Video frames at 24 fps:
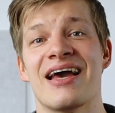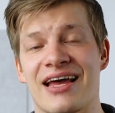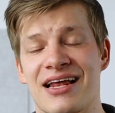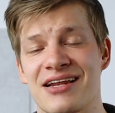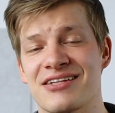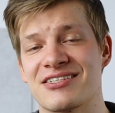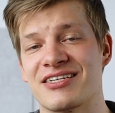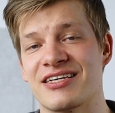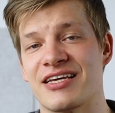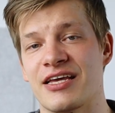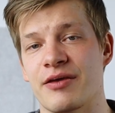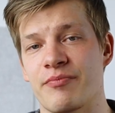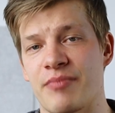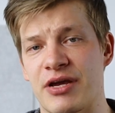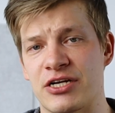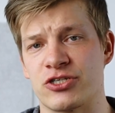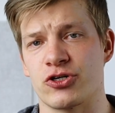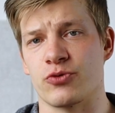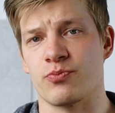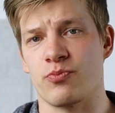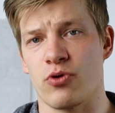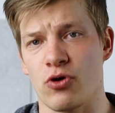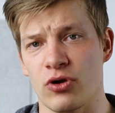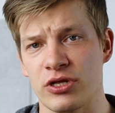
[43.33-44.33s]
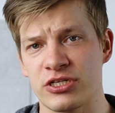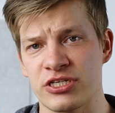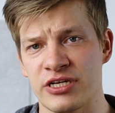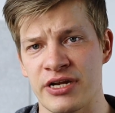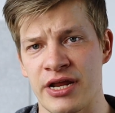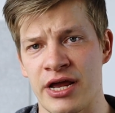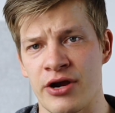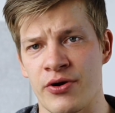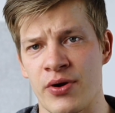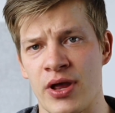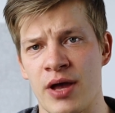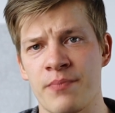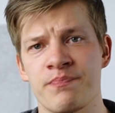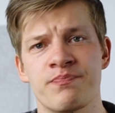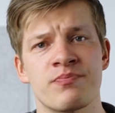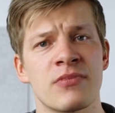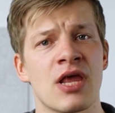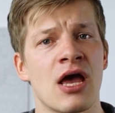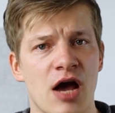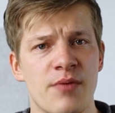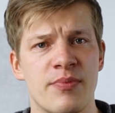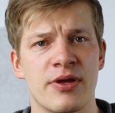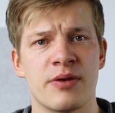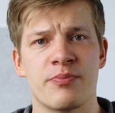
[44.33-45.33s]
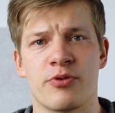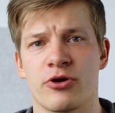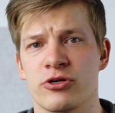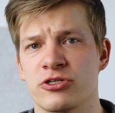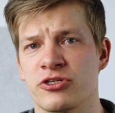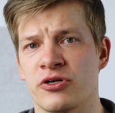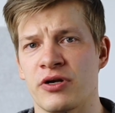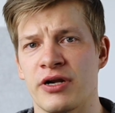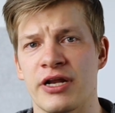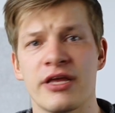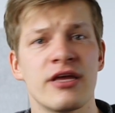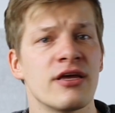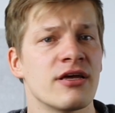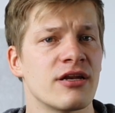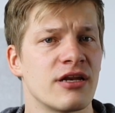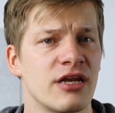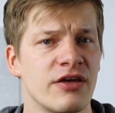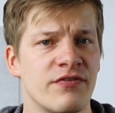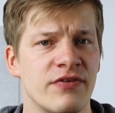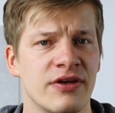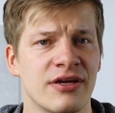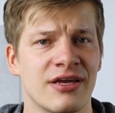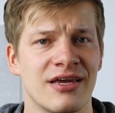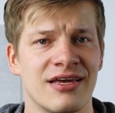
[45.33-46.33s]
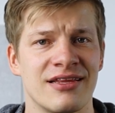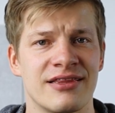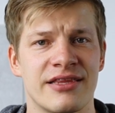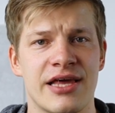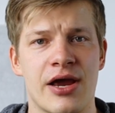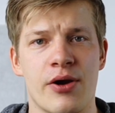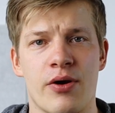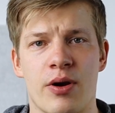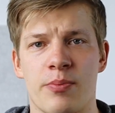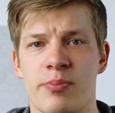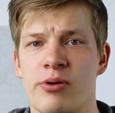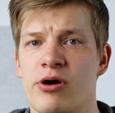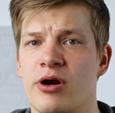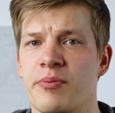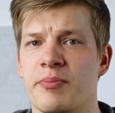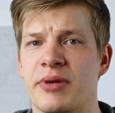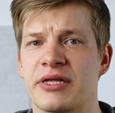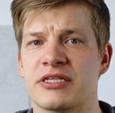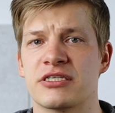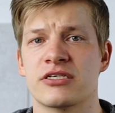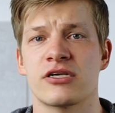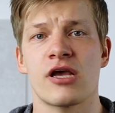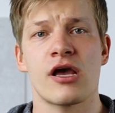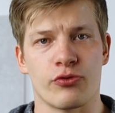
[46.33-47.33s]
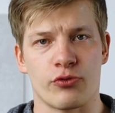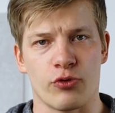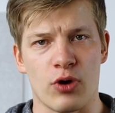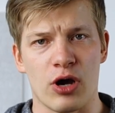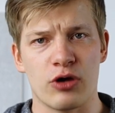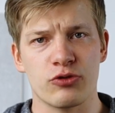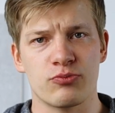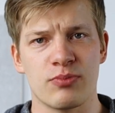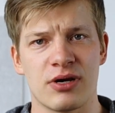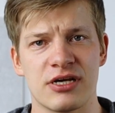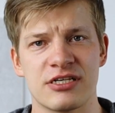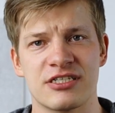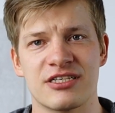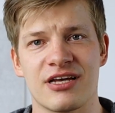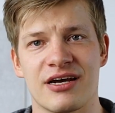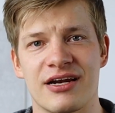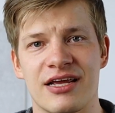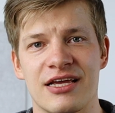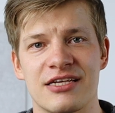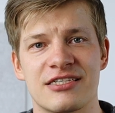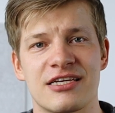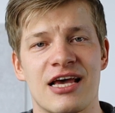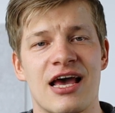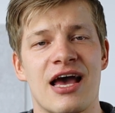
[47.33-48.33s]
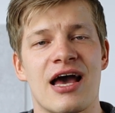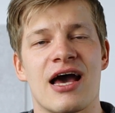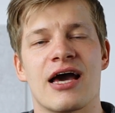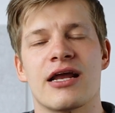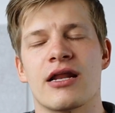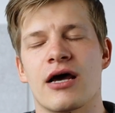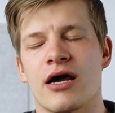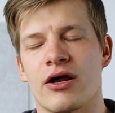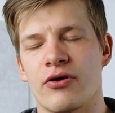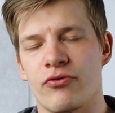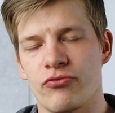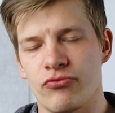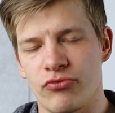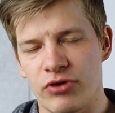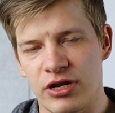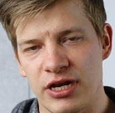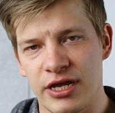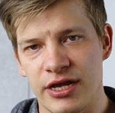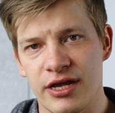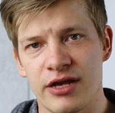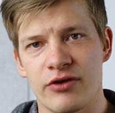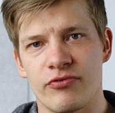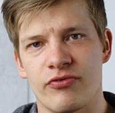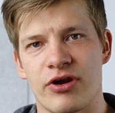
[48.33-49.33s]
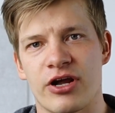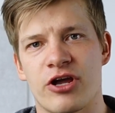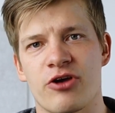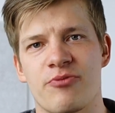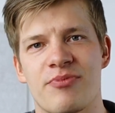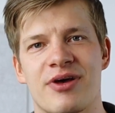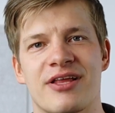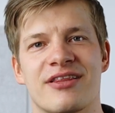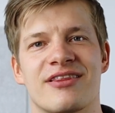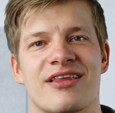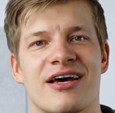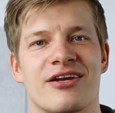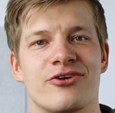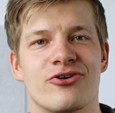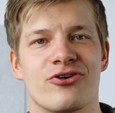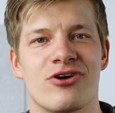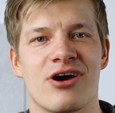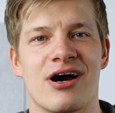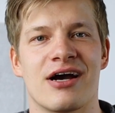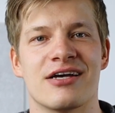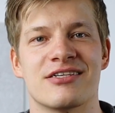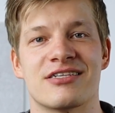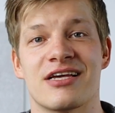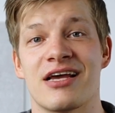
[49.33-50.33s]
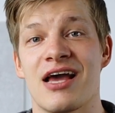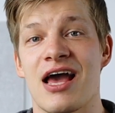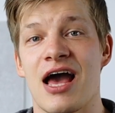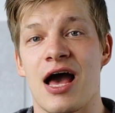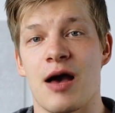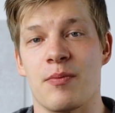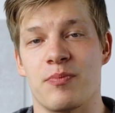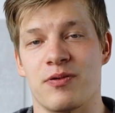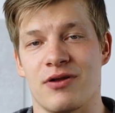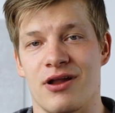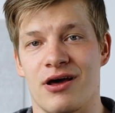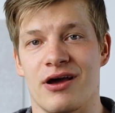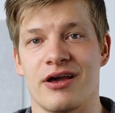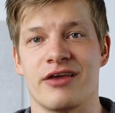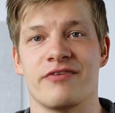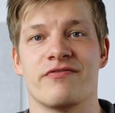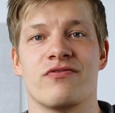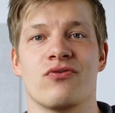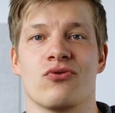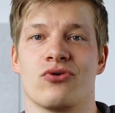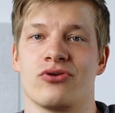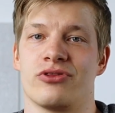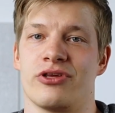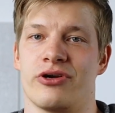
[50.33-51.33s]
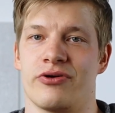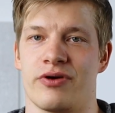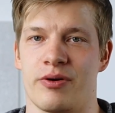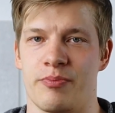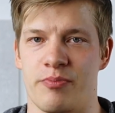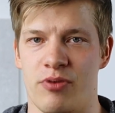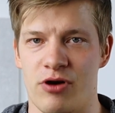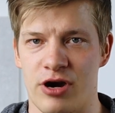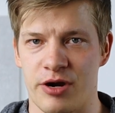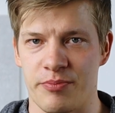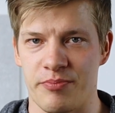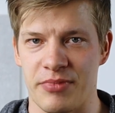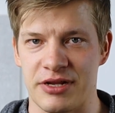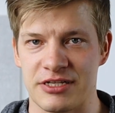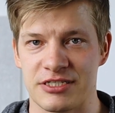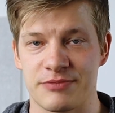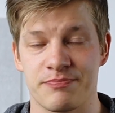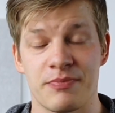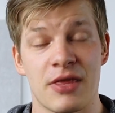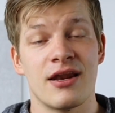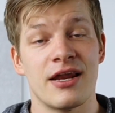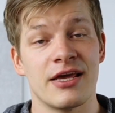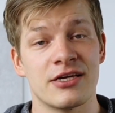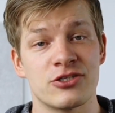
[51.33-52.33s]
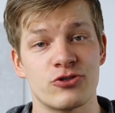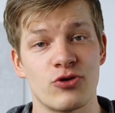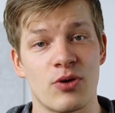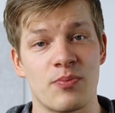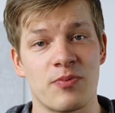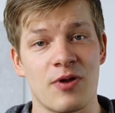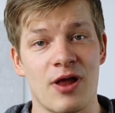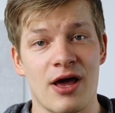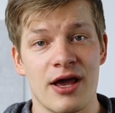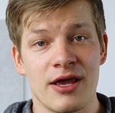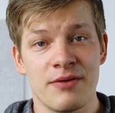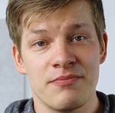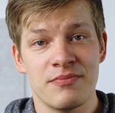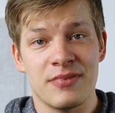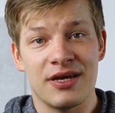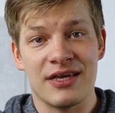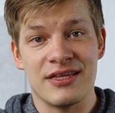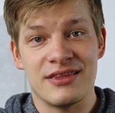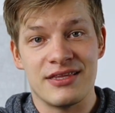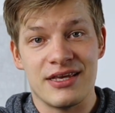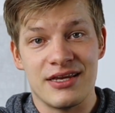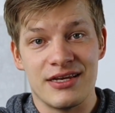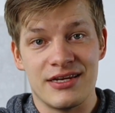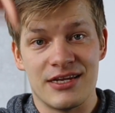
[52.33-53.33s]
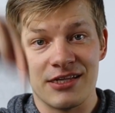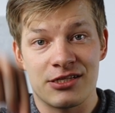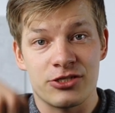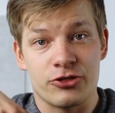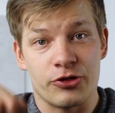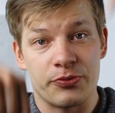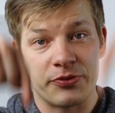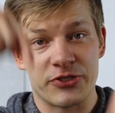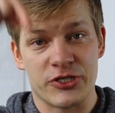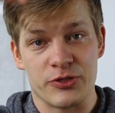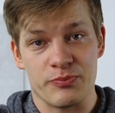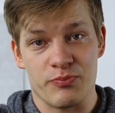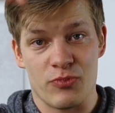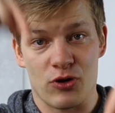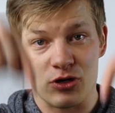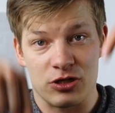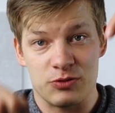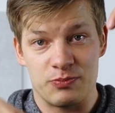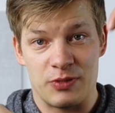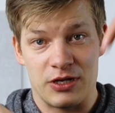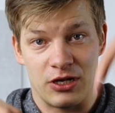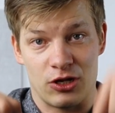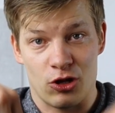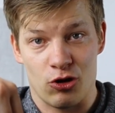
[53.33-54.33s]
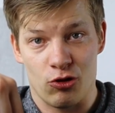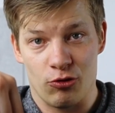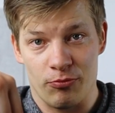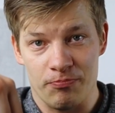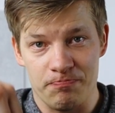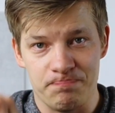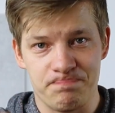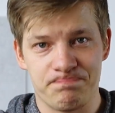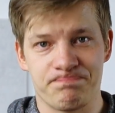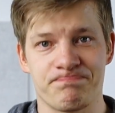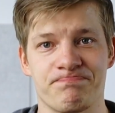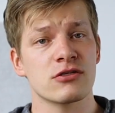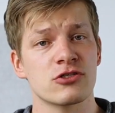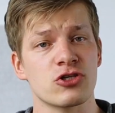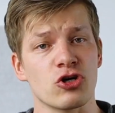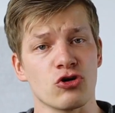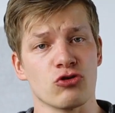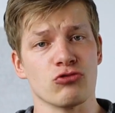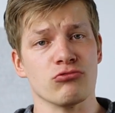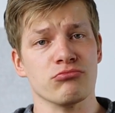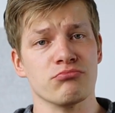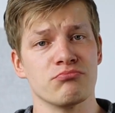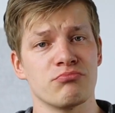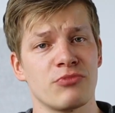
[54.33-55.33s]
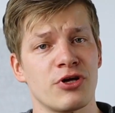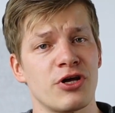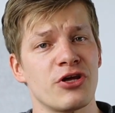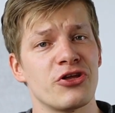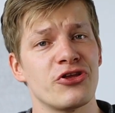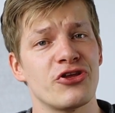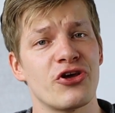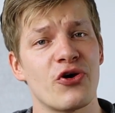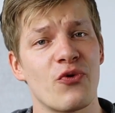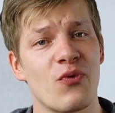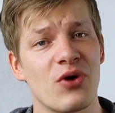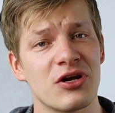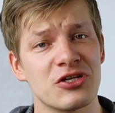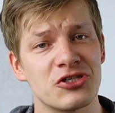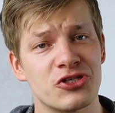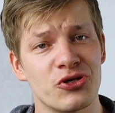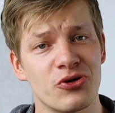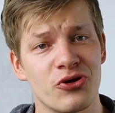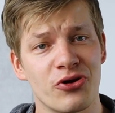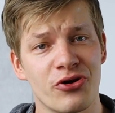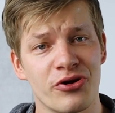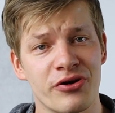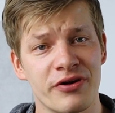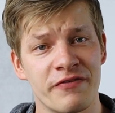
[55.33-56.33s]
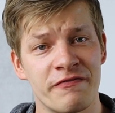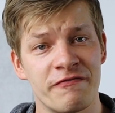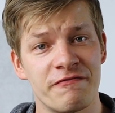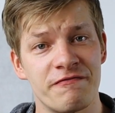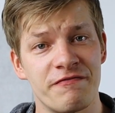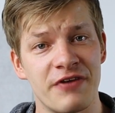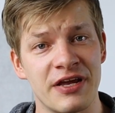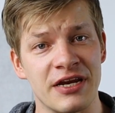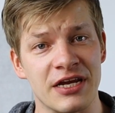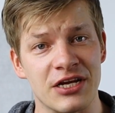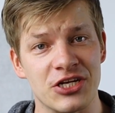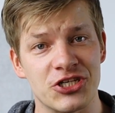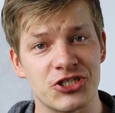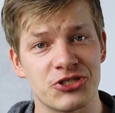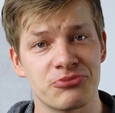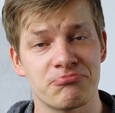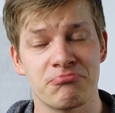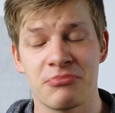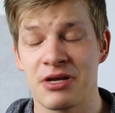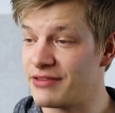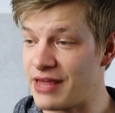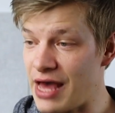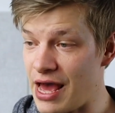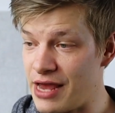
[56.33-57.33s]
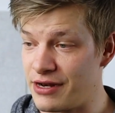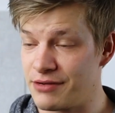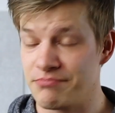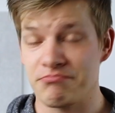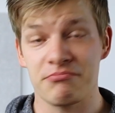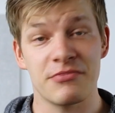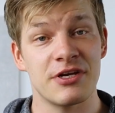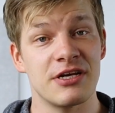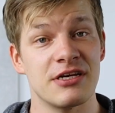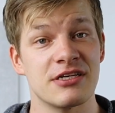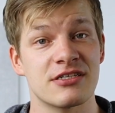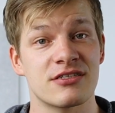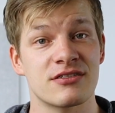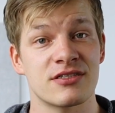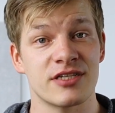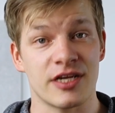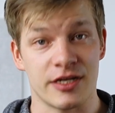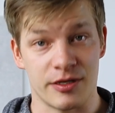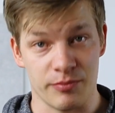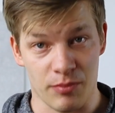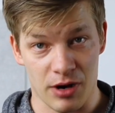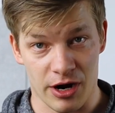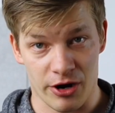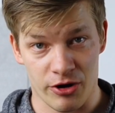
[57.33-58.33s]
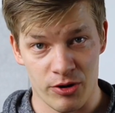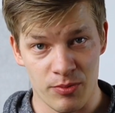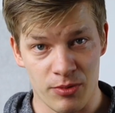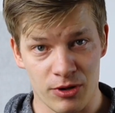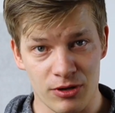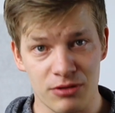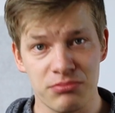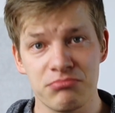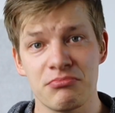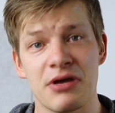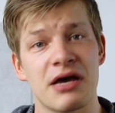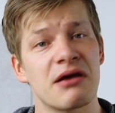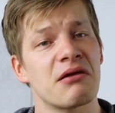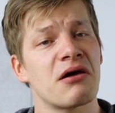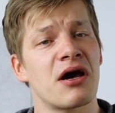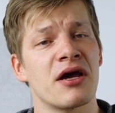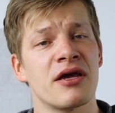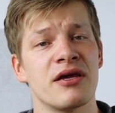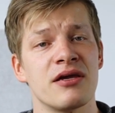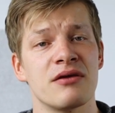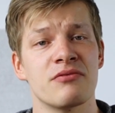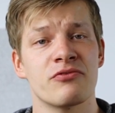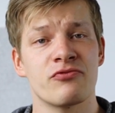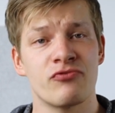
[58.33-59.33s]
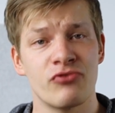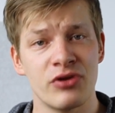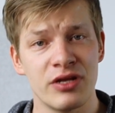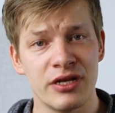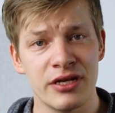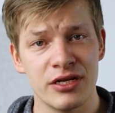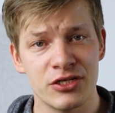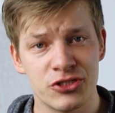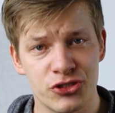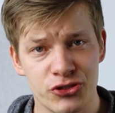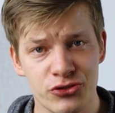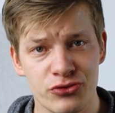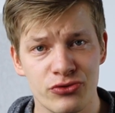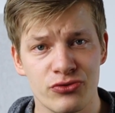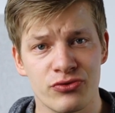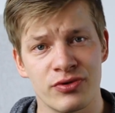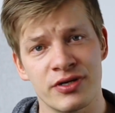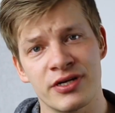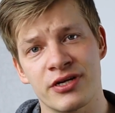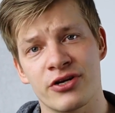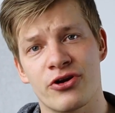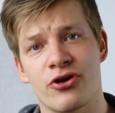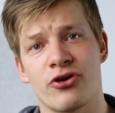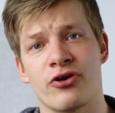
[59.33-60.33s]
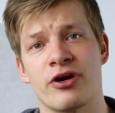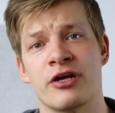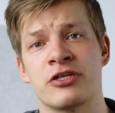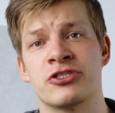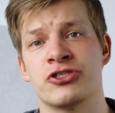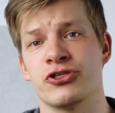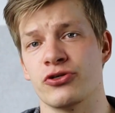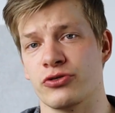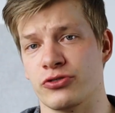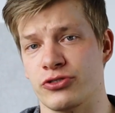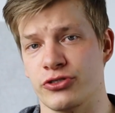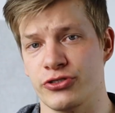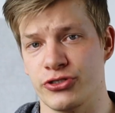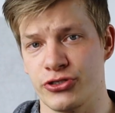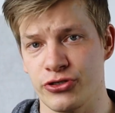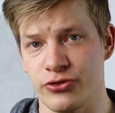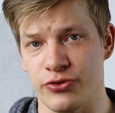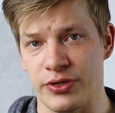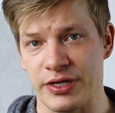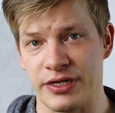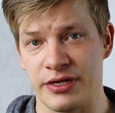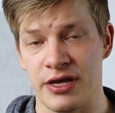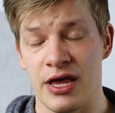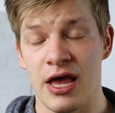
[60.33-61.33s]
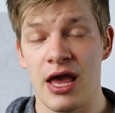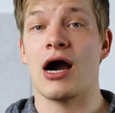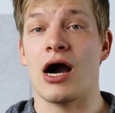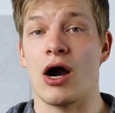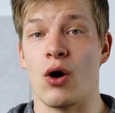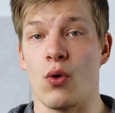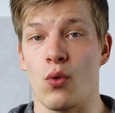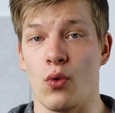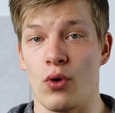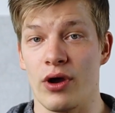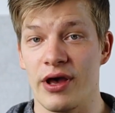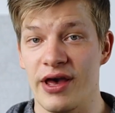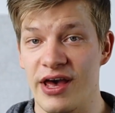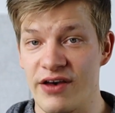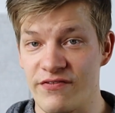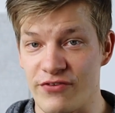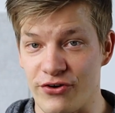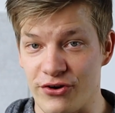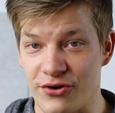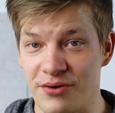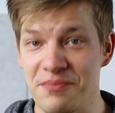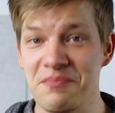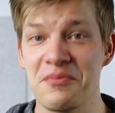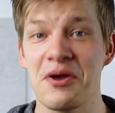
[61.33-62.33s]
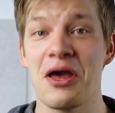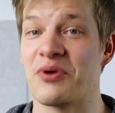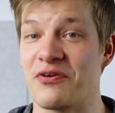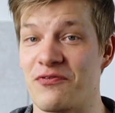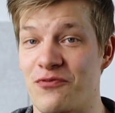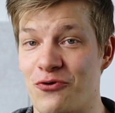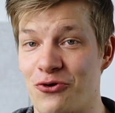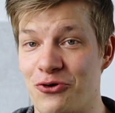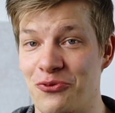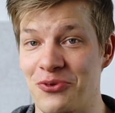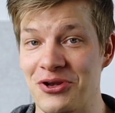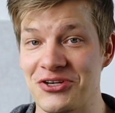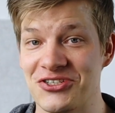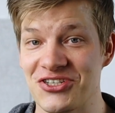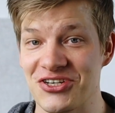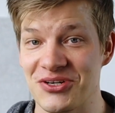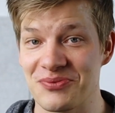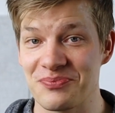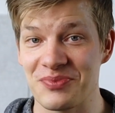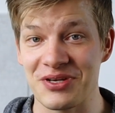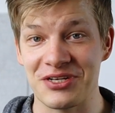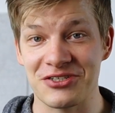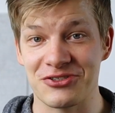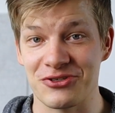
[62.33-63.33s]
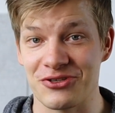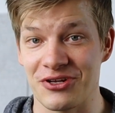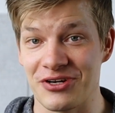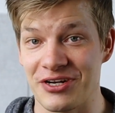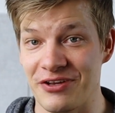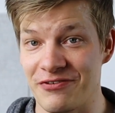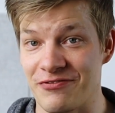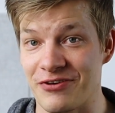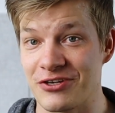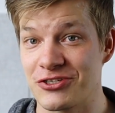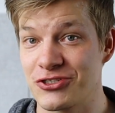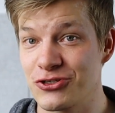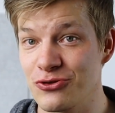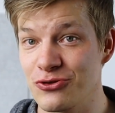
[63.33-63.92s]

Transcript: Helsinki metropolitan area. I've been personally living in their apartments throughout my studies, and I really recommend that you guys apply for their apartments. Links to apply in the description box below. So, you want to learn Finnish? That is admirable, and I really do encourage you to do it. However, before we jump into the different